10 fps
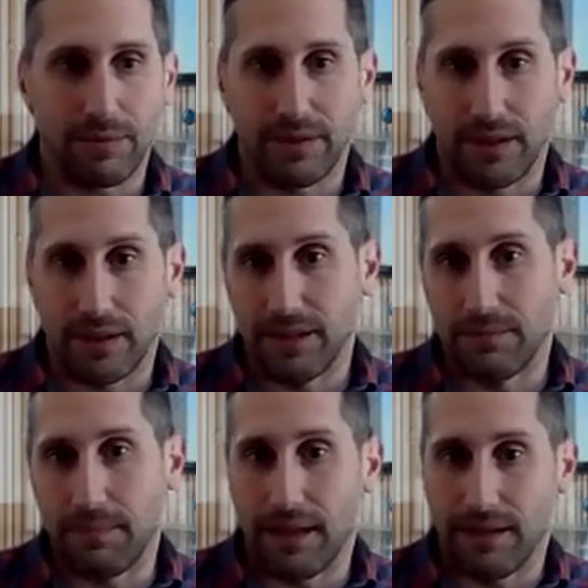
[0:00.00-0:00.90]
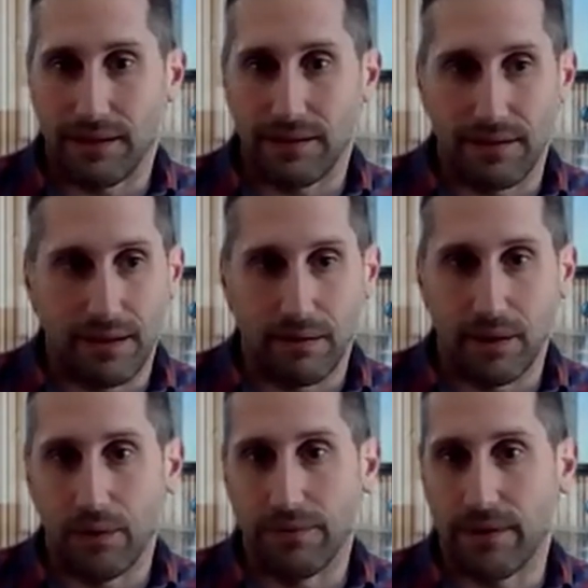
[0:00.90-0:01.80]
X% of my spend and
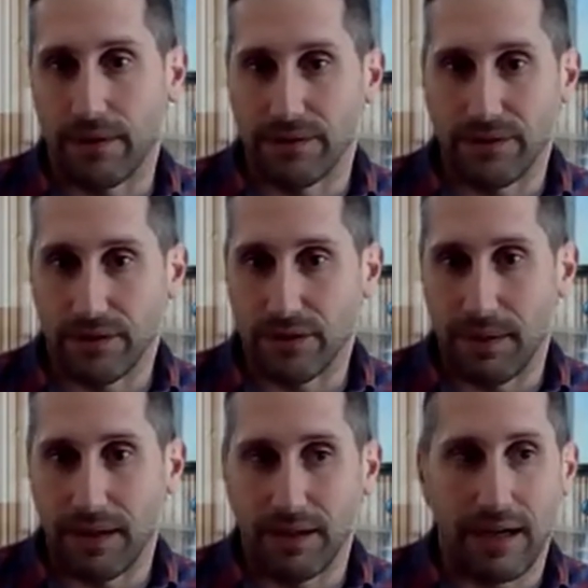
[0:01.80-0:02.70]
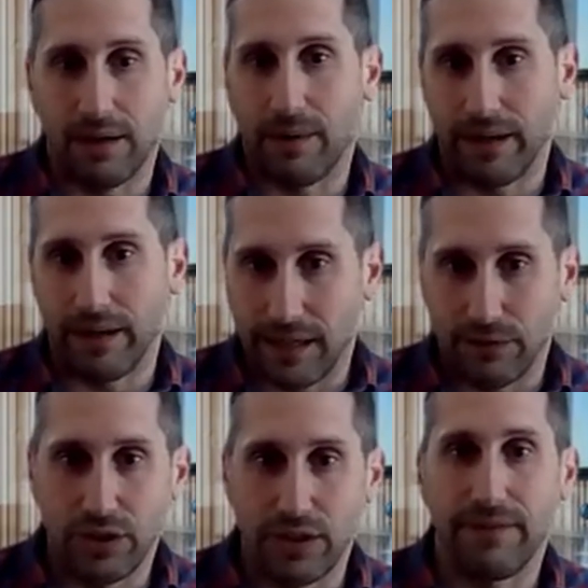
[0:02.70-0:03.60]
lower funnel search spend, and how do I now
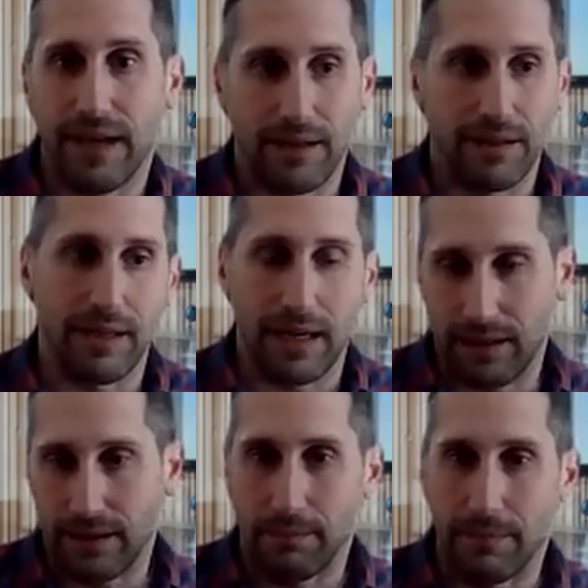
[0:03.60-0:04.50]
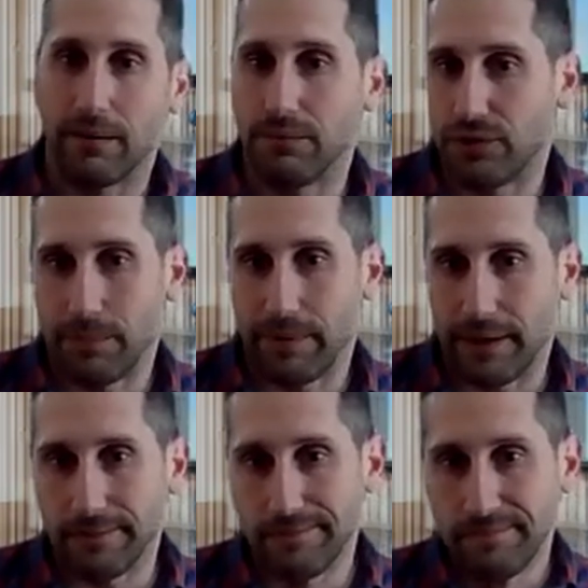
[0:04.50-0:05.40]
shift that and not let the bottom drop
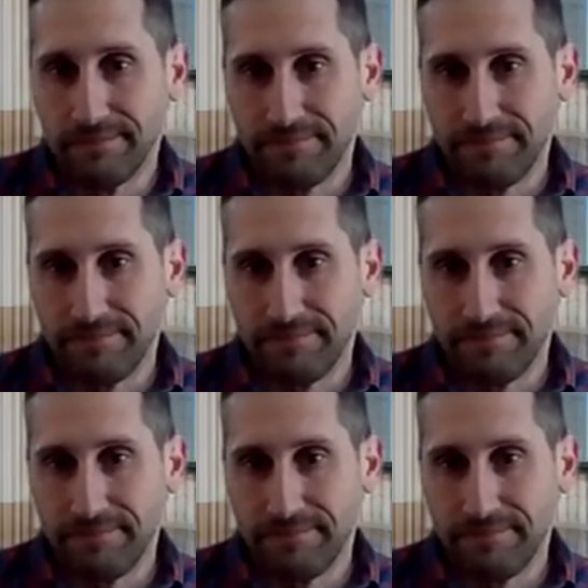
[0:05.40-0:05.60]
out?